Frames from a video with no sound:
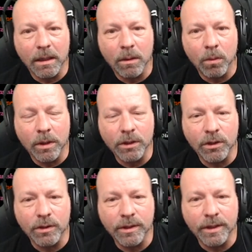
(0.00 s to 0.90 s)
what
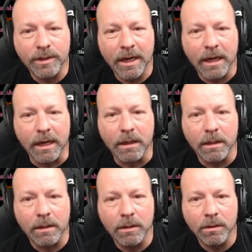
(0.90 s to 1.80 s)
jersey is that?
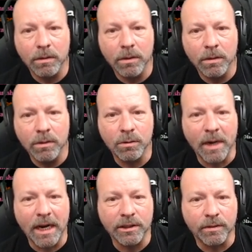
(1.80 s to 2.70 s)
Who, who's
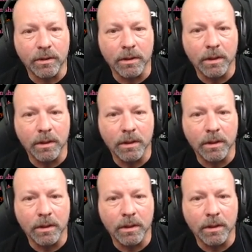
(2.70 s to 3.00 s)
Rashford?